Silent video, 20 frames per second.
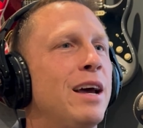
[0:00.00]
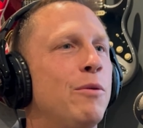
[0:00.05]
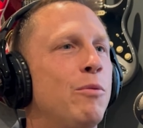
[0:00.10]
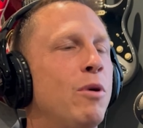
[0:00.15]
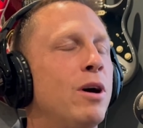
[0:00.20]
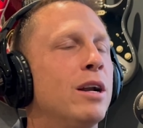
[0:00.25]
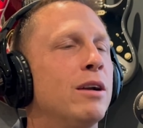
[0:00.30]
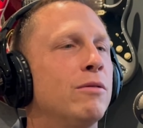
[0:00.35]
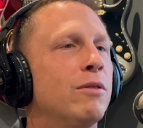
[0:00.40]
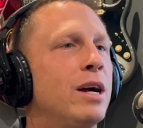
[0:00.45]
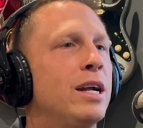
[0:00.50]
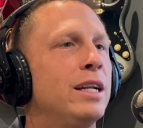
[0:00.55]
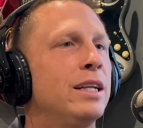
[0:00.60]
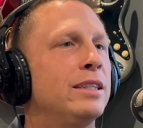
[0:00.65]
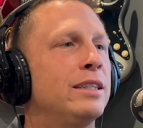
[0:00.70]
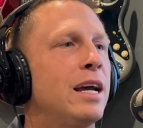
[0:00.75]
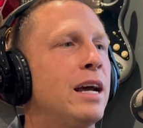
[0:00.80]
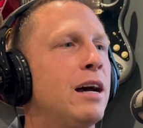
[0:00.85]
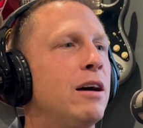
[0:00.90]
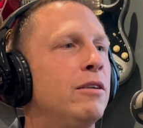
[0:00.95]
I'd want to write
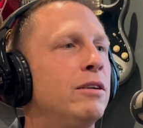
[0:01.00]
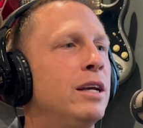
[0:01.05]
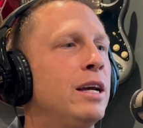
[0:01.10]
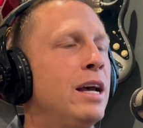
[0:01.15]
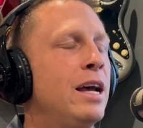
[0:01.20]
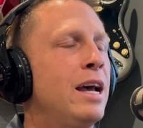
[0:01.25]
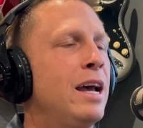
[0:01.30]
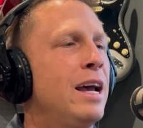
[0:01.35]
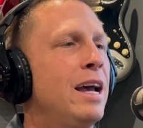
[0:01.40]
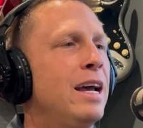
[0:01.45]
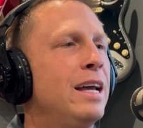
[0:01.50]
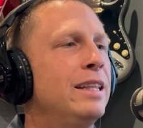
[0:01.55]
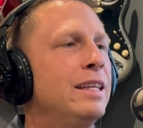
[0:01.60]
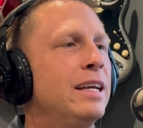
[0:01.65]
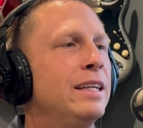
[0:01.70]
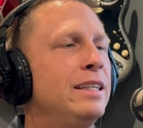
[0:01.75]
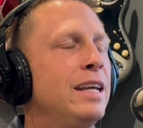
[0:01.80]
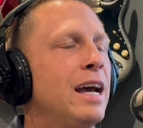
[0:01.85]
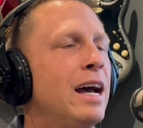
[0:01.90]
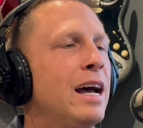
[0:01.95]
it down. And
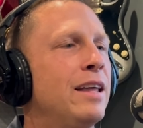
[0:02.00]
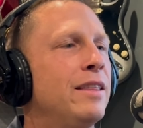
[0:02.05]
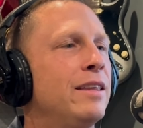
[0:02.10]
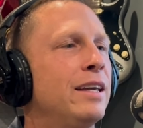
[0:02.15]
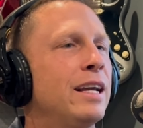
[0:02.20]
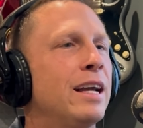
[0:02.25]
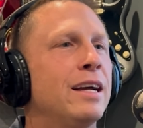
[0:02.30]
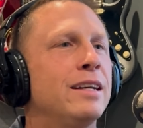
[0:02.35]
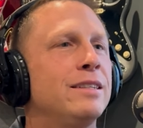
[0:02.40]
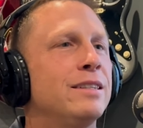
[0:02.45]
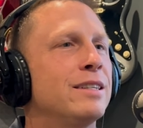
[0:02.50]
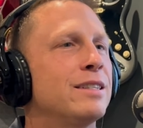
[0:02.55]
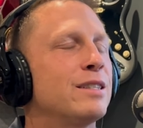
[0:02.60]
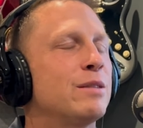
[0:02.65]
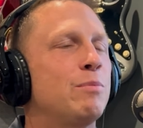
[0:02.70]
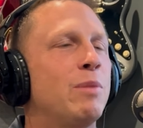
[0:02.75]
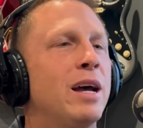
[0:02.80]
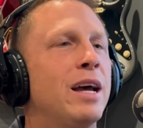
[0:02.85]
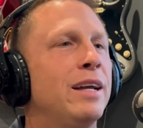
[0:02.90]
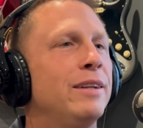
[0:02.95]
then, I think I just
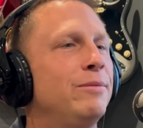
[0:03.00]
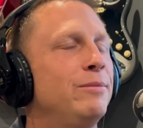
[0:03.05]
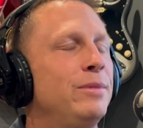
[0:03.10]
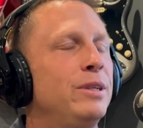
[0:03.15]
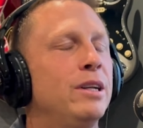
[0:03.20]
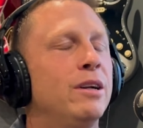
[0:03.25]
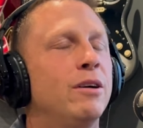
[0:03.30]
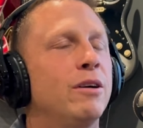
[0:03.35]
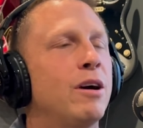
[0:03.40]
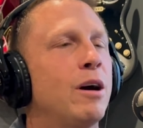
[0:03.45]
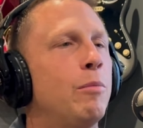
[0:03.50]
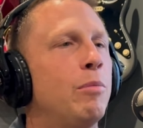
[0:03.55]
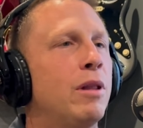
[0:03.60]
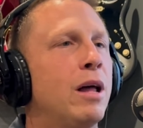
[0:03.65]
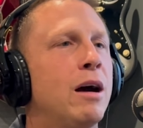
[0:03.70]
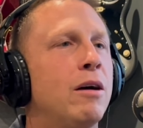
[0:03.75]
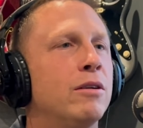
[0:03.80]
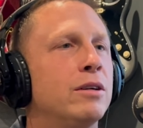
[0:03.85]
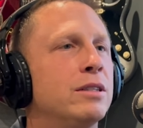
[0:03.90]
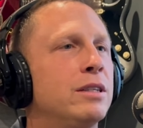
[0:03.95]
spent, a couple
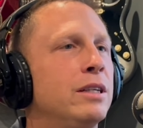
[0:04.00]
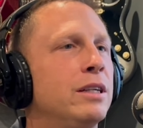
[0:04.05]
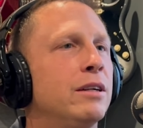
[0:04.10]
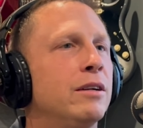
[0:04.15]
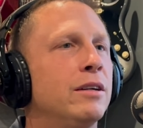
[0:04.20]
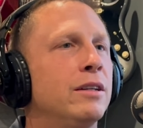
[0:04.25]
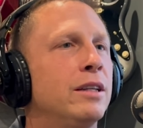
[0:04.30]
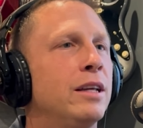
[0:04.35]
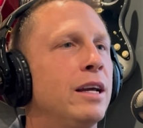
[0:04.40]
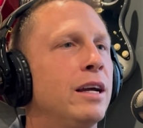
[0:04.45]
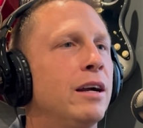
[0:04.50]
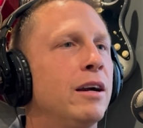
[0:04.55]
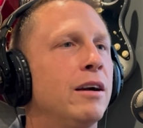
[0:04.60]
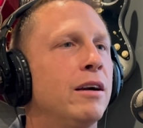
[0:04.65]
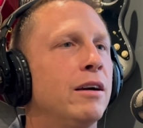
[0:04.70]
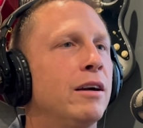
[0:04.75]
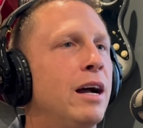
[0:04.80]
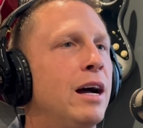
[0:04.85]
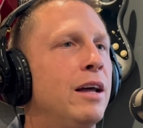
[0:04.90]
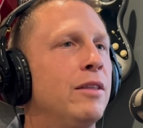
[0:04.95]
hours here and
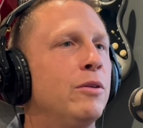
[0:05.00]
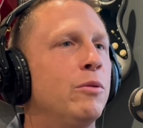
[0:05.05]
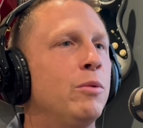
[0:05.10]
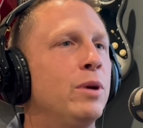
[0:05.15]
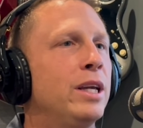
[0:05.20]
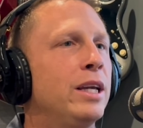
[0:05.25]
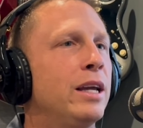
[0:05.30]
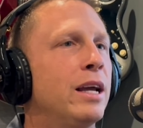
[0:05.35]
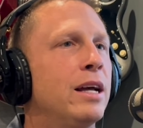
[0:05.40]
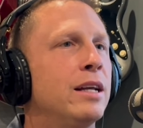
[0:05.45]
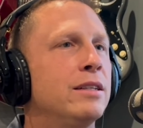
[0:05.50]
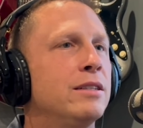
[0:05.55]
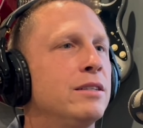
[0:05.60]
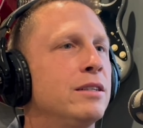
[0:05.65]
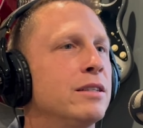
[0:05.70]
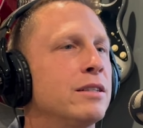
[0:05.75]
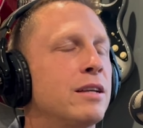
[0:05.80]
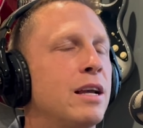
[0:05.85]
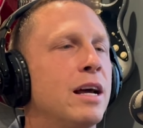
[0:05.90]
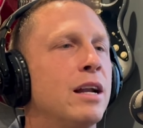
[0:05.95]
there on the weekends,
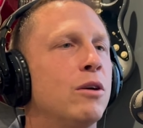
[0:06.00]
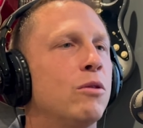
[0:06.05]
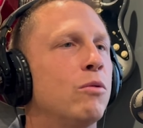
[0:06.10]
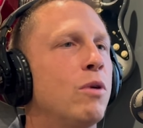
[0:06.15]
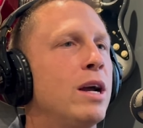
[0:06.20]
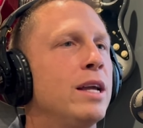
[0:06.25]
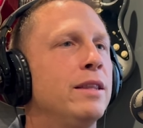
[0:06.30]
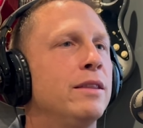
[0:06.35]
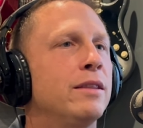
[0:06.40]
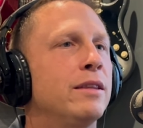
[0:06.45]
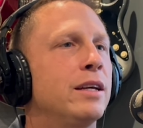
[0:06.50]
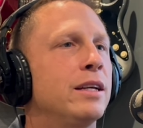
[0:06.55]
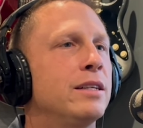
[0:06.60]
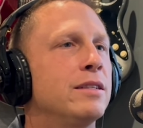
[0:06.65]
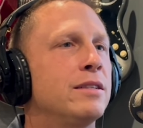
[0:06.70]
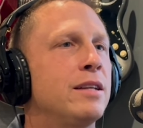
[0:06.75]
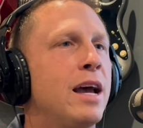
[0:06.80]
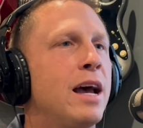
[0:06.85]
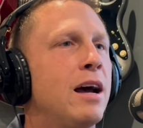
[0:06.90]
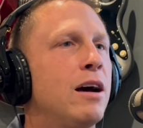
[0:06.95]
just kind of writing
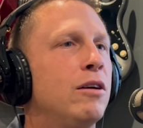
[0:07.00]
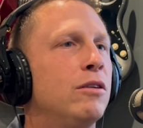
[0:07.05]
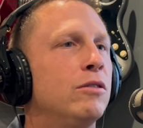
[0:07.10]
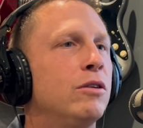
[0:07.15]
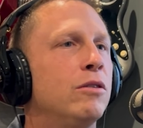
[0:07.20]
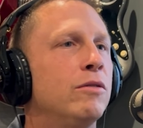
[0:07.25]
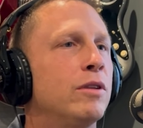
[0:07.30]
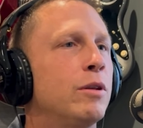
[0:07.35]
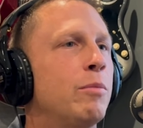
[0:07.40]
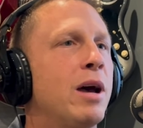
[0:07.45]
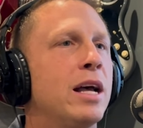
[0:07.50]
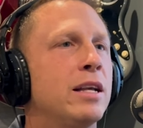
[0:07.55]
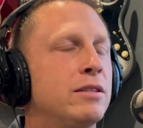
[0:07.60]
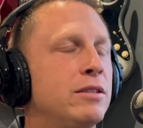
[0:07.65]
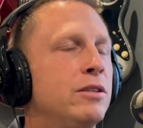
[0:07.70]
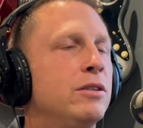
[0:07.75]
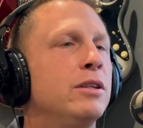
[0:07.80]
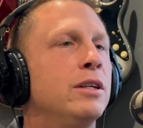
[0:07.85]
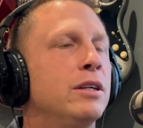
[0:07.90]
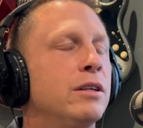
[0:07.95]
things down over the past 2